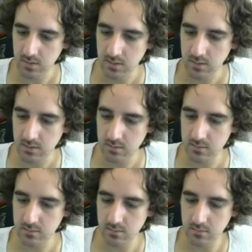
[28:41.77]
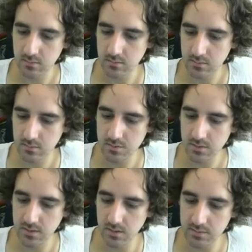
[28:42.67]
So usually glows
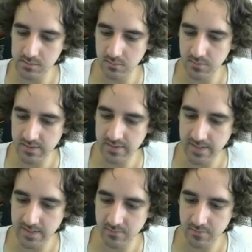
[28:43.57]
are something that I leave for the